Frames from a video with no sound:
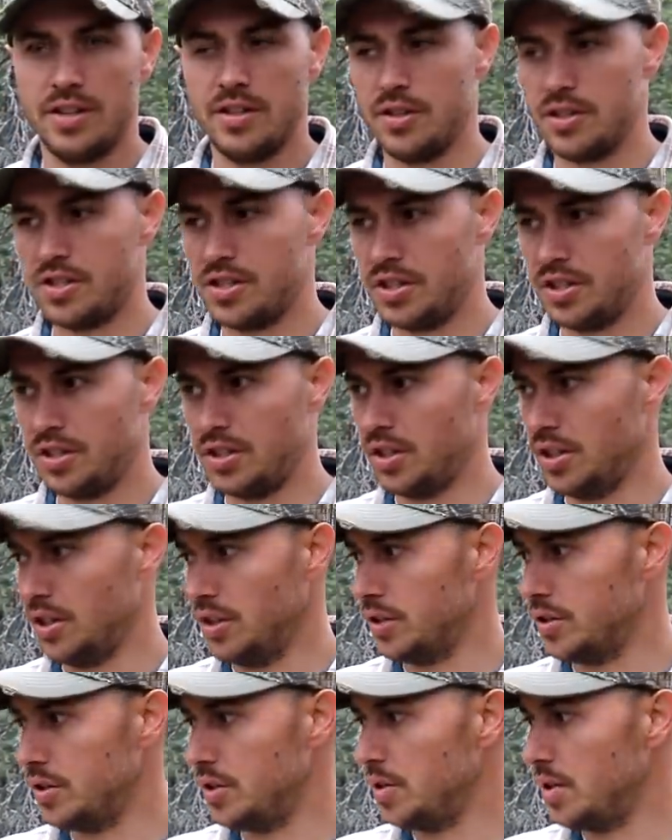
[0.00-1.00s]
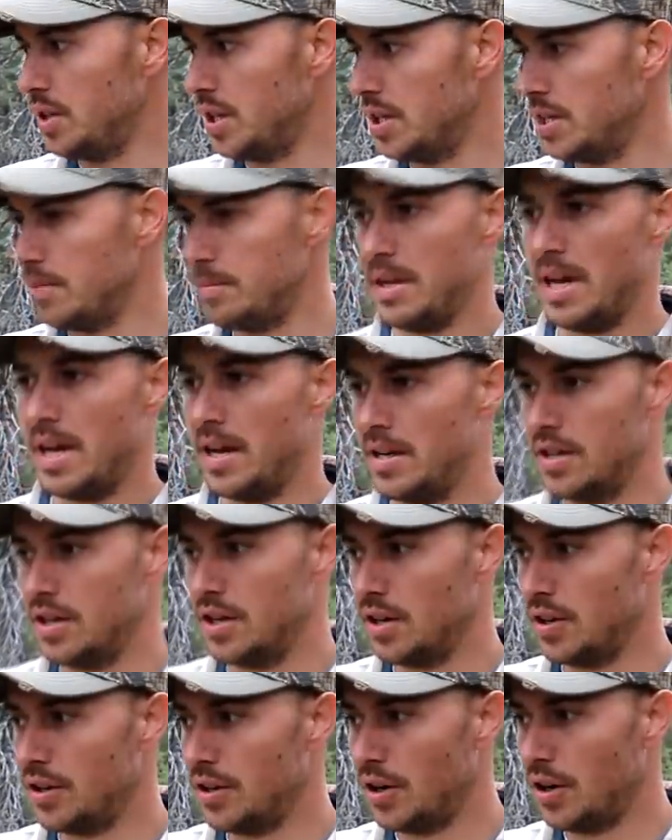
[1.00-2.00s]
They're still a little too young to be out here
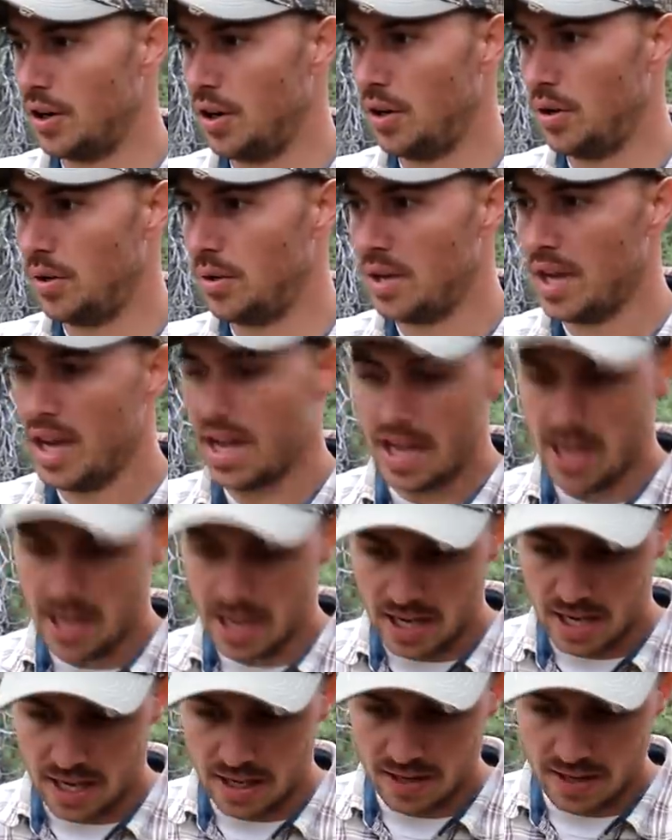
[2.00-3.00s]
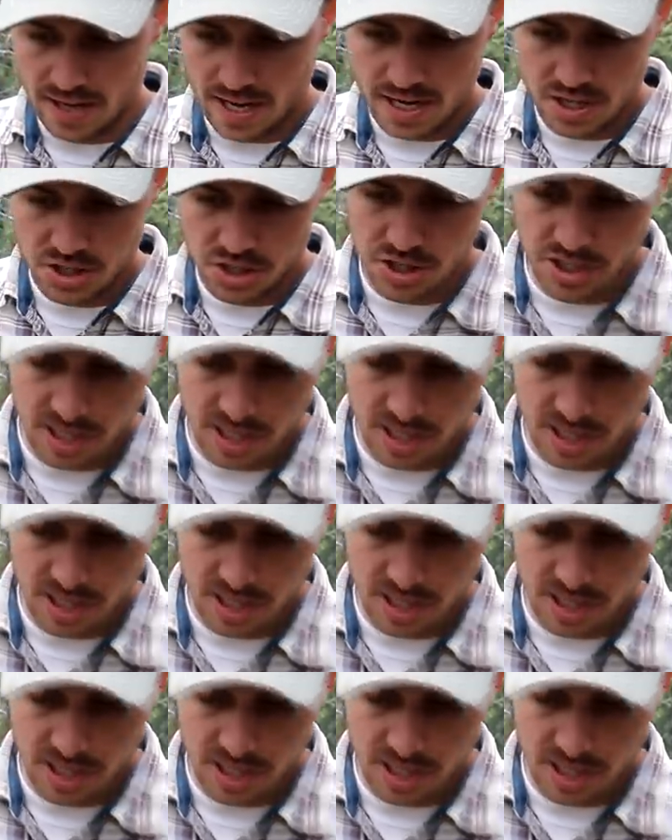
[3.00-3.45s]
on their own, and they actually